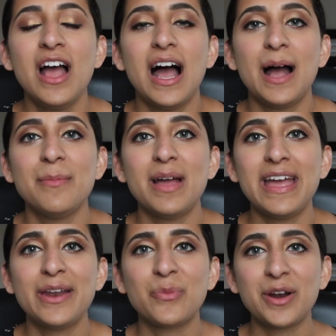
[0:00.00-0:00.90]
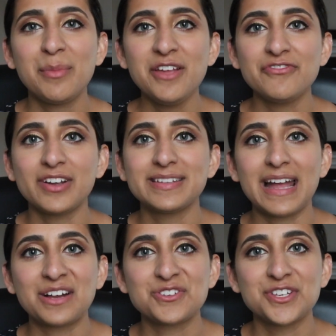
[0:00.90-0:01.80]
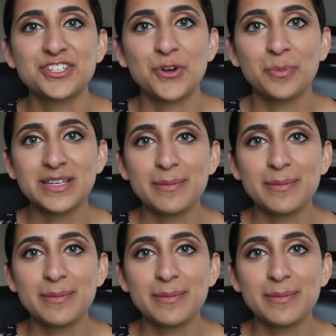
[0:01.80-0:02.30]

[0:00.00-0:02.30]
and one of my friends actually told me